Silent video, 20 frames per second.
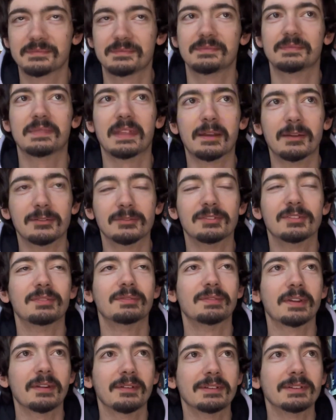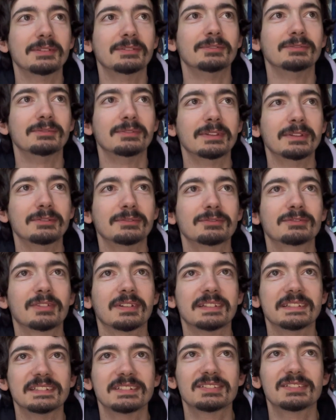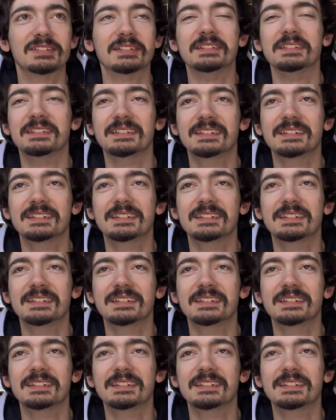That was a very cool little transition.